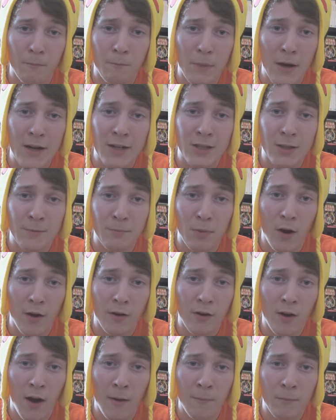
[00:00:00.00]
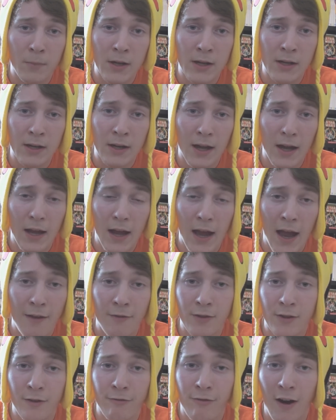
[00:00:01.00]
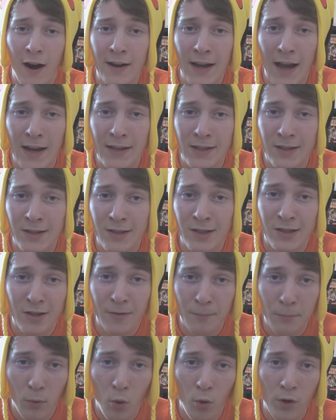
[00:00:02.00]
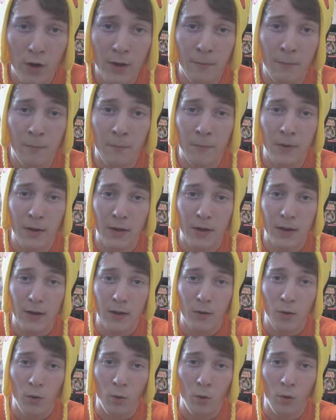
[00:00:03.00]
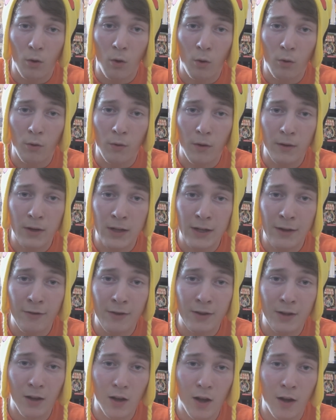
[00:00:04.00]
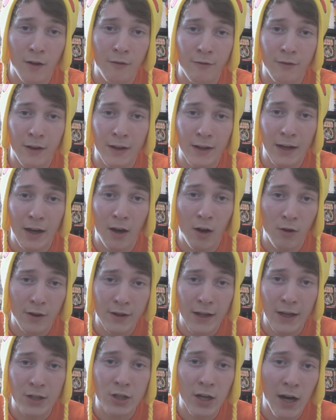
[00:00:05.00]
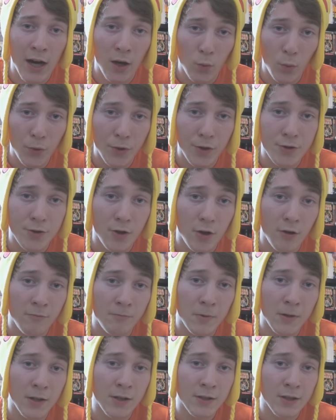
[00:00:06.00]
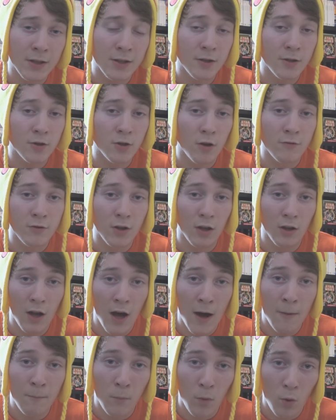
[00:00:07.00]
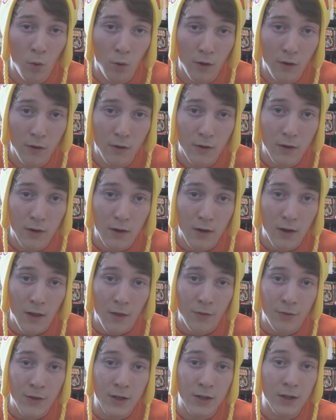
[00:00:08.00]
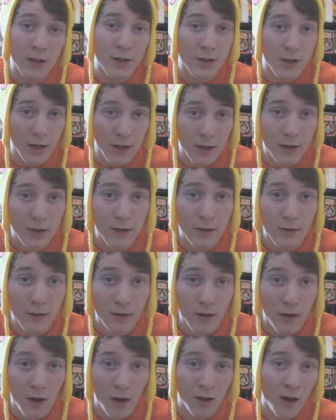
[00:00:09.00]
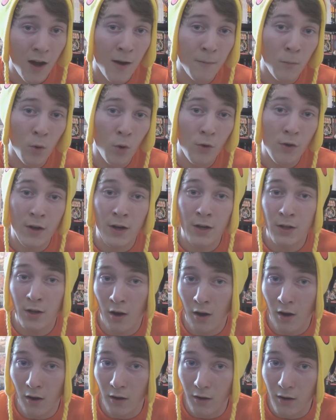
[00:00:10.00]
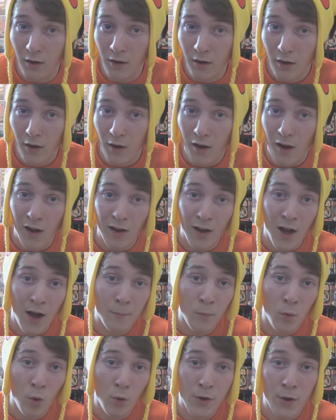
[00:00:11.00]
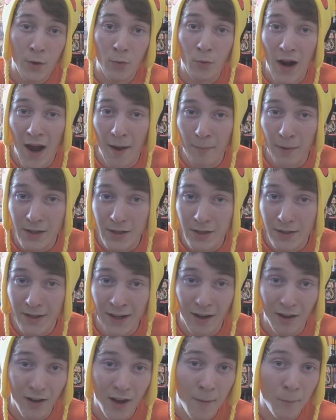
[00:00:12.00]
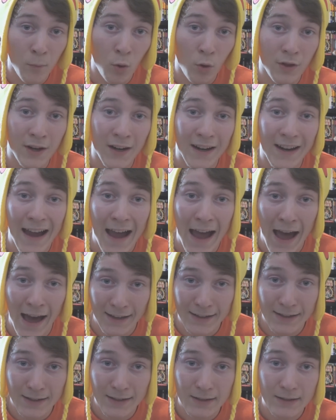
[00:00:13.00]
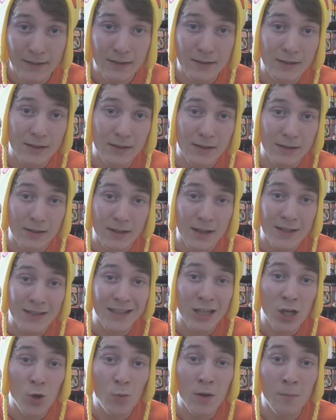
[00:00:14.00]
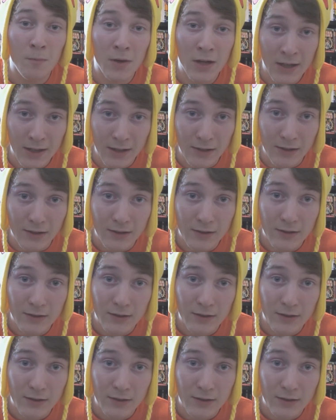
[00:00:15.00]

based upon not being having the finances to support him or giving the love and care that that child will deserve, because it deserves a lot more than you think. A lot more than a dog, a lot more than a rabbit, and a lot more than a cat. It's a human being.